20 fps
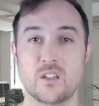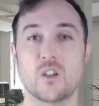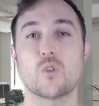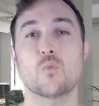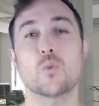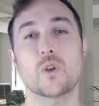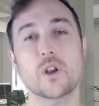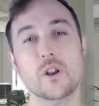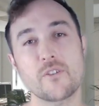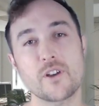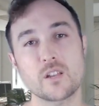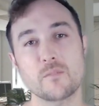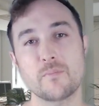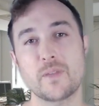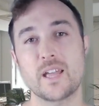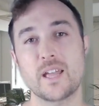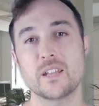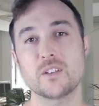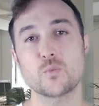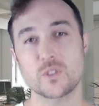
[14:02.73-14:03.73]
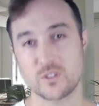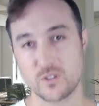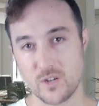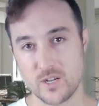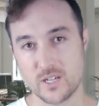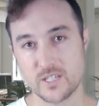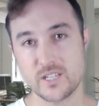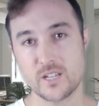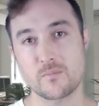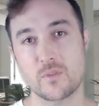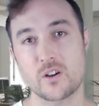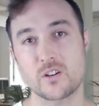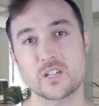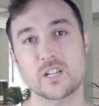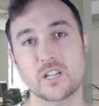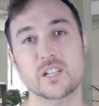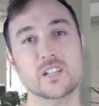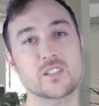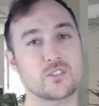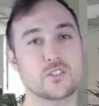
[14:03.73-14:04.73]
What I recommend with content
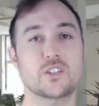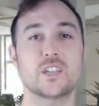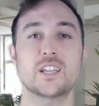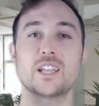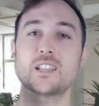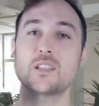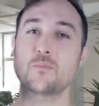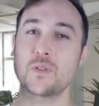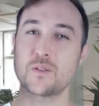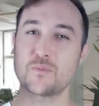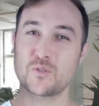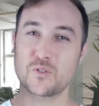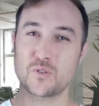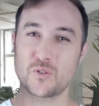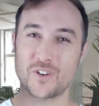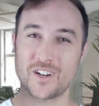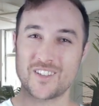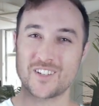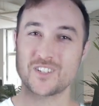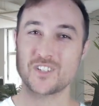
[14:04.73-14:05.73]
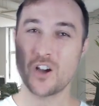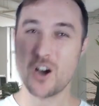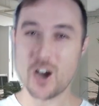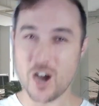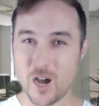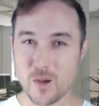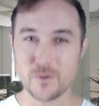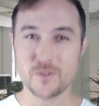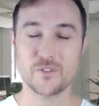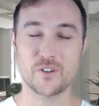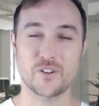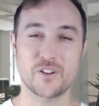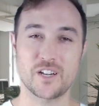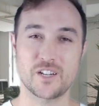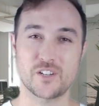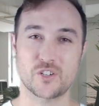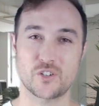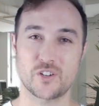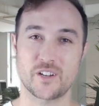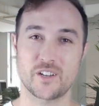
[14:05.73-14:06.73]
marketing is looking at the people who are at the top of your
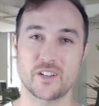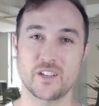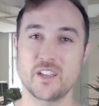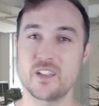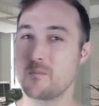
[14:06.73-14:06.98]
industry.